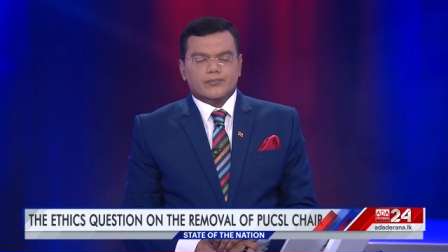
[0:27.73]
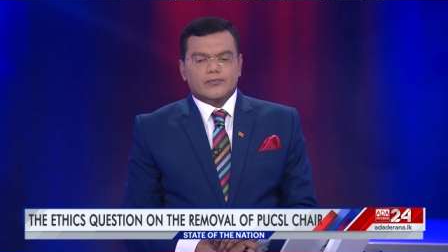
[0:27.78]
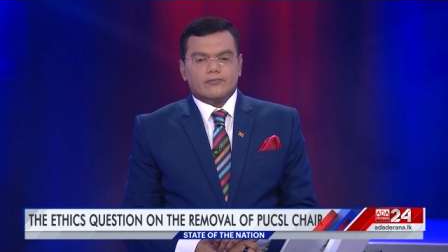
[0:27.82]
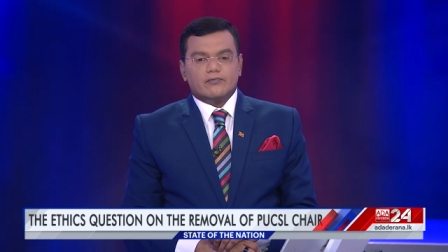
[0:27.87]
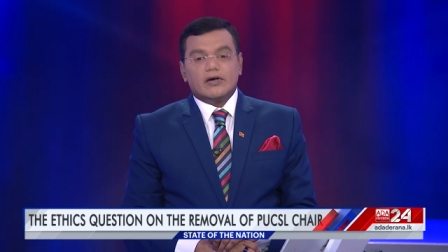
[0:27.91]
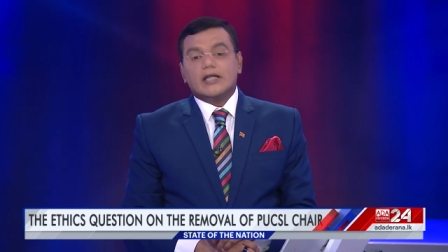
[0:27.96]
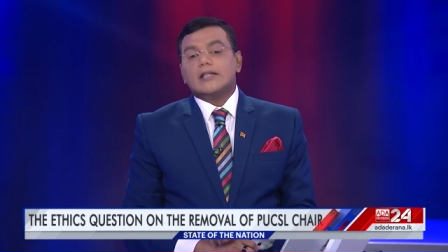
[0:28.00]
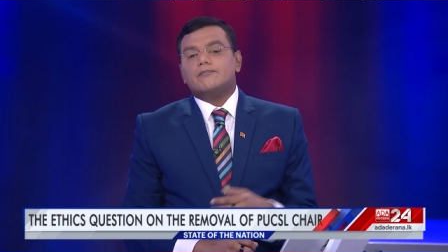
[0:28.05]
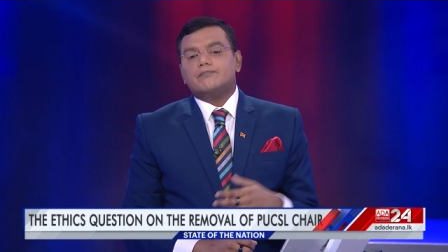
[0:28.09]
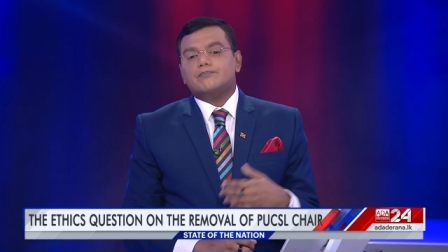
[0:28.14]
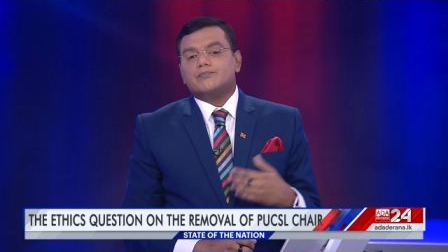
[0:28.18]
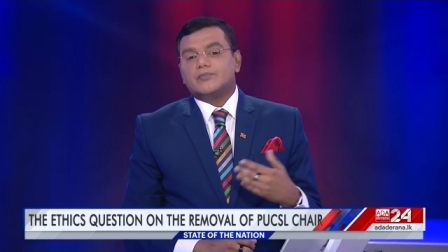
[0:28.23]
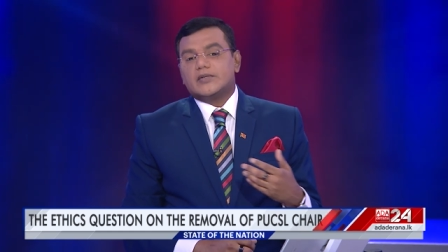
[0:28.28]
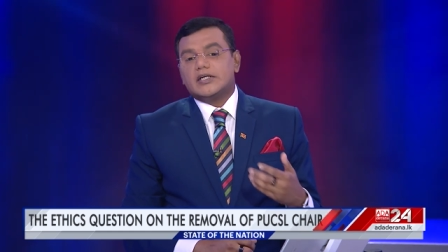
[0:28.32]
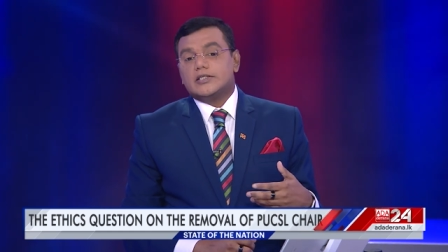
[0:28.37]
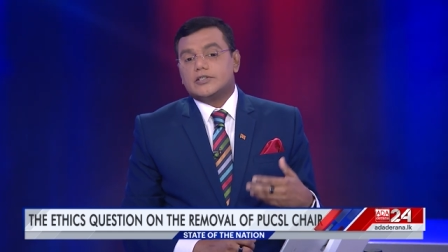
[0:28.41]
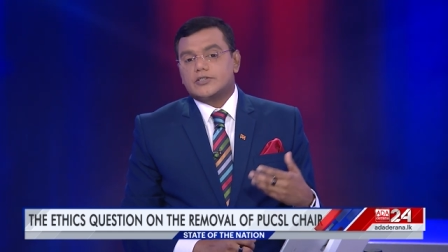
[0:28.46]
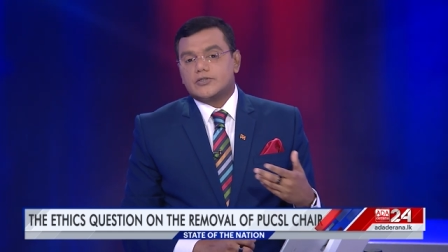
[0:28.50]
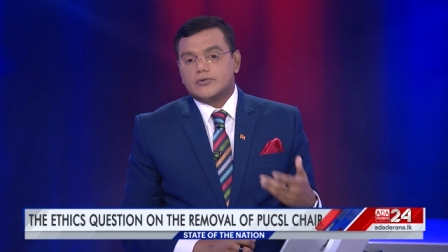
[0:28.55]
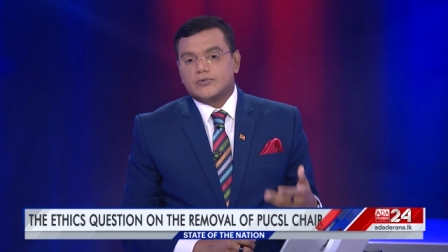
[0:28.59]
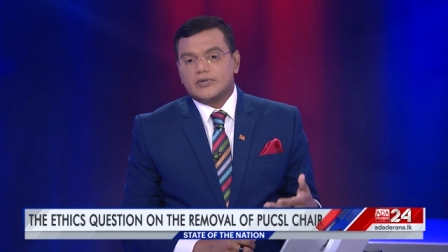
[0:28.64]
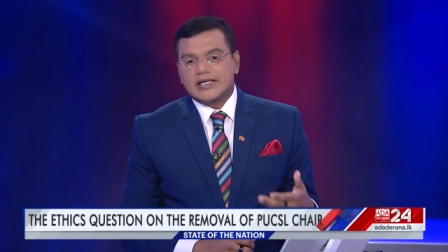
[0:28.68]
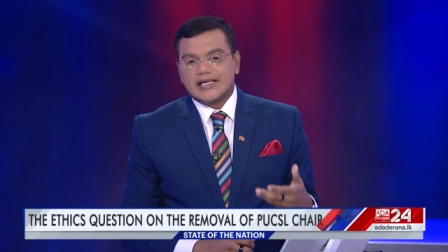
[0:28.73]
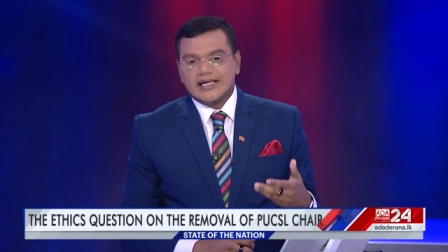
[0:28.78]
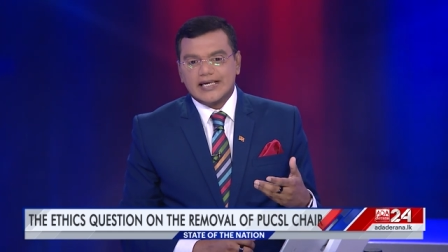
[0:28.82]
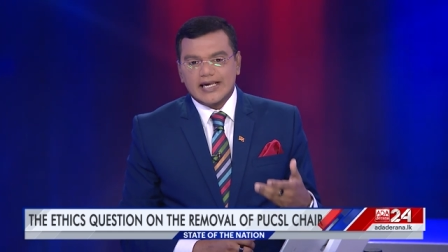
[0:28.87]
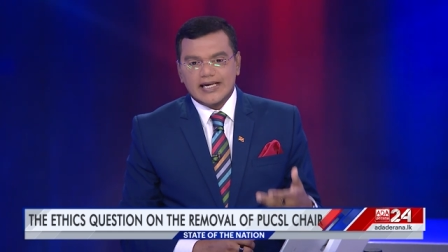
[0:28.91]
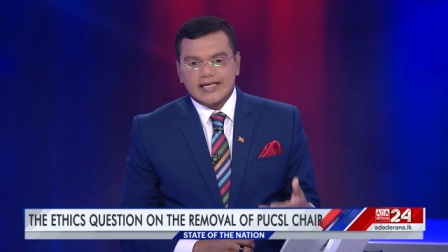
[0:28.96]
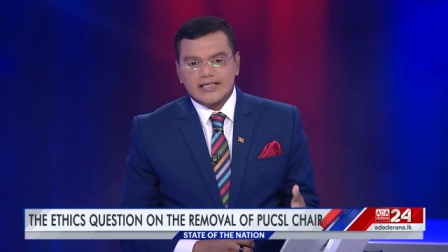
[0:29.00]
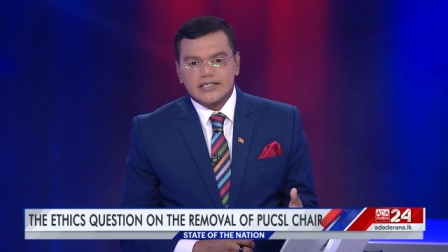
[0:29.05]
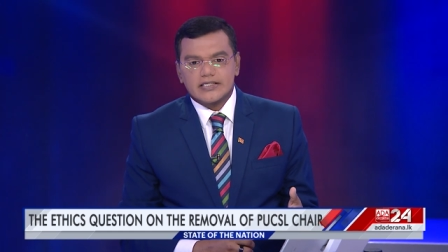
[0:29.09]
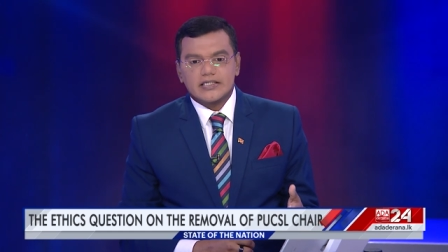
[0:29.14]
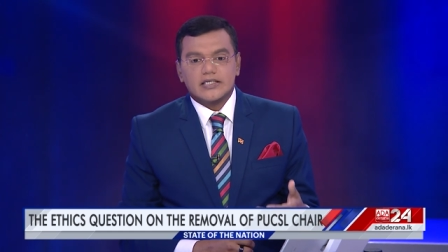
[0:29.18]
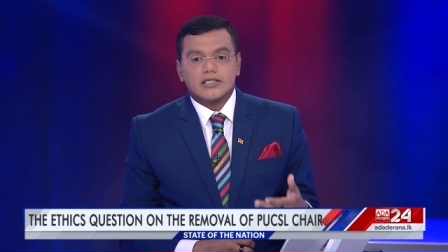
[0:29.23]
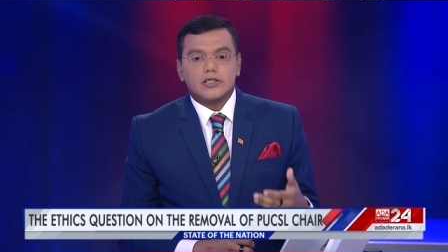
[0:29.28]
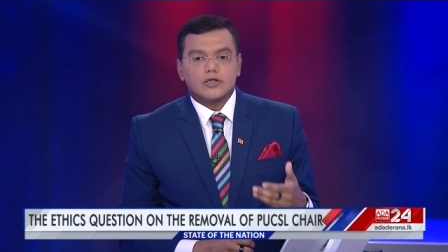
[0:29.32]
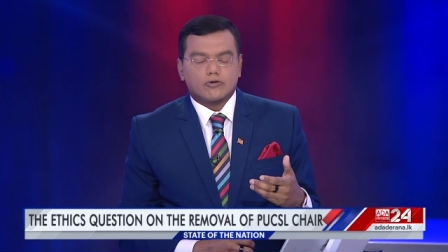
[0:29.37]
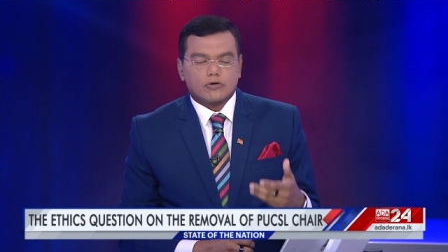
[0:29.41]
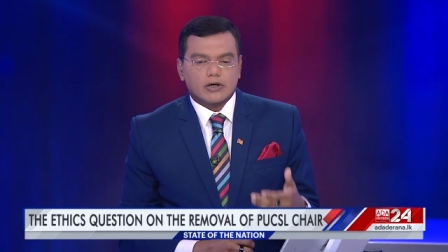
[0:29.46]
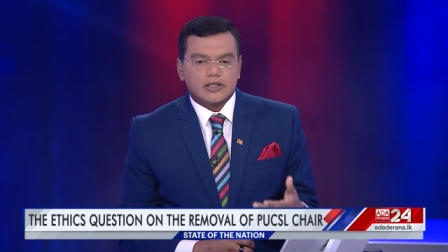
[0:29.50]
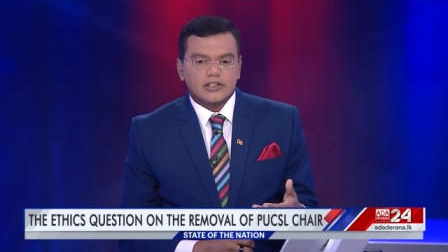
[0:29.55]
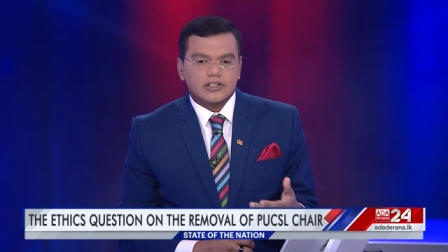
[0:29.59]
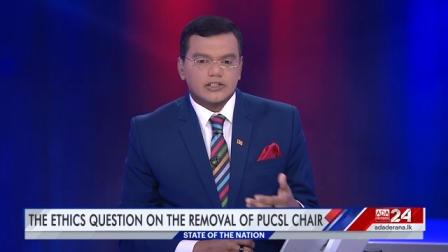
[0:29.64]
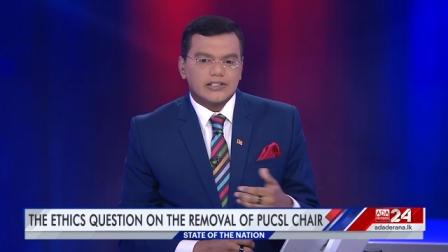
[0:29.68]
Well, he stood against a
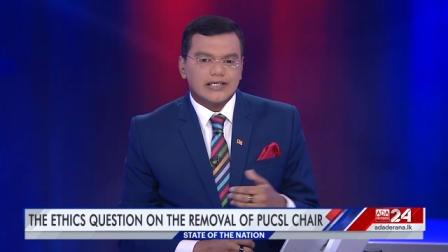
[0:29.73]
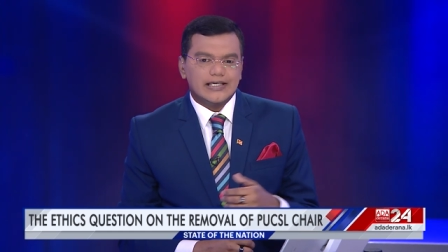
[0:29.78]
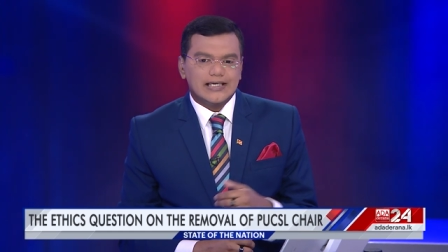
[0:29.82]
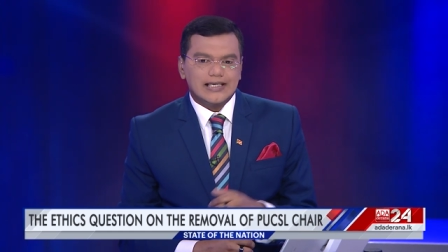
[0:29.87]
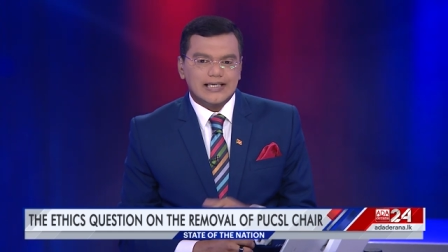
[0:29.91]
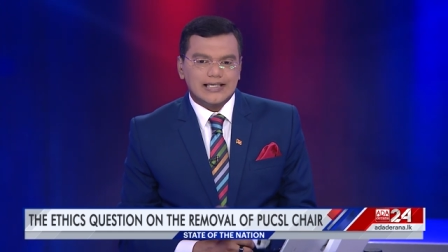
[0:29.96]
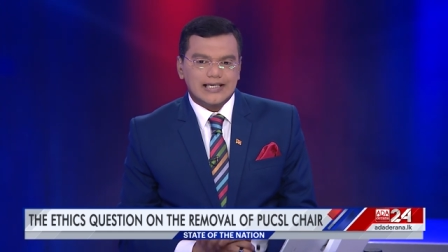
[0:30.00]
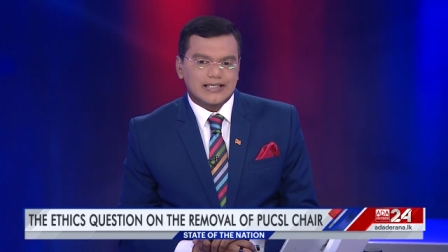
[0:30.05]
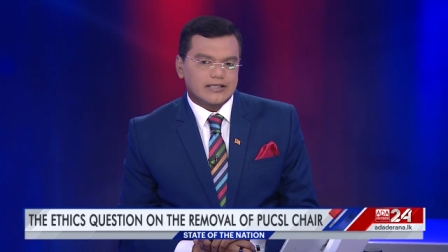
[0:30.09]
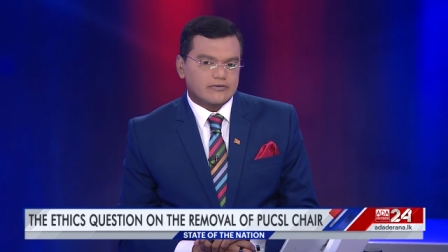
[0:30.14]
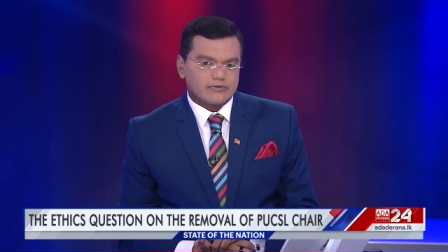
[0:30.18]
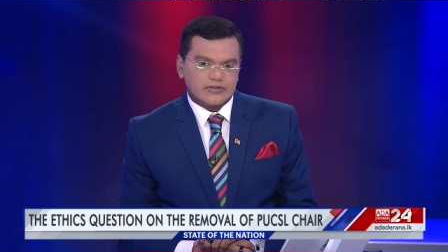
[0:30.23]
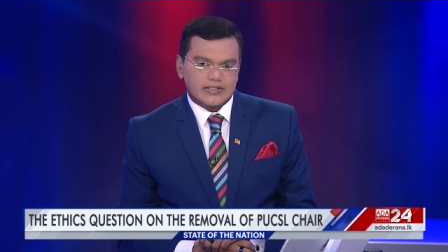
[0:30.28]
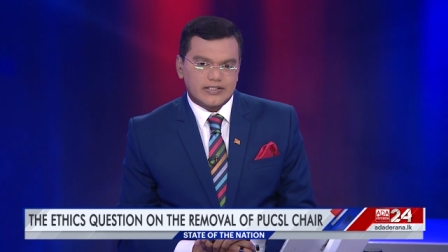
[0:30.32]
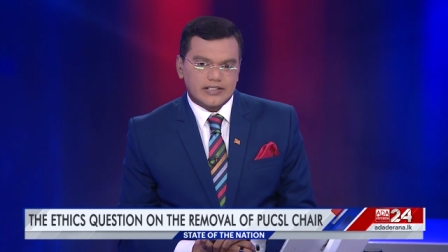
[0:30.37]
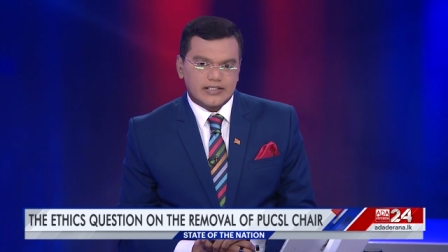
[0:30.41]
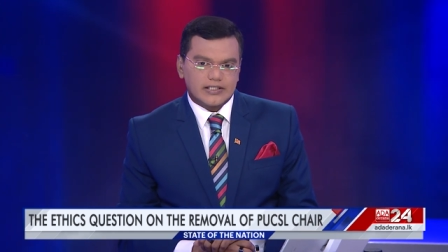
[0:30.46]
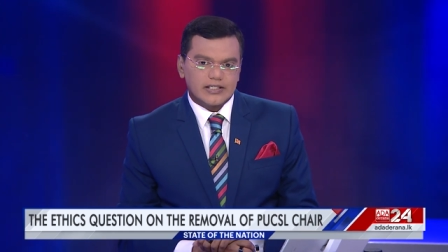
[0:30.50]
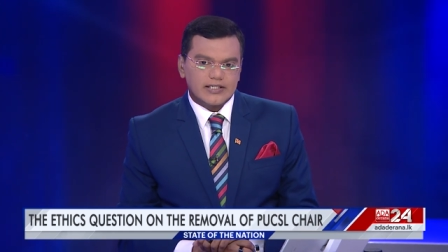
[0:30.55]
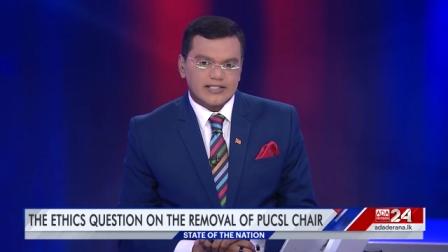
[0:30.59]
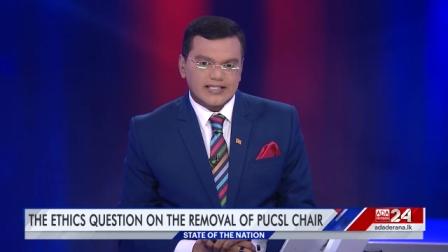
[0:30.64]
crushing electricity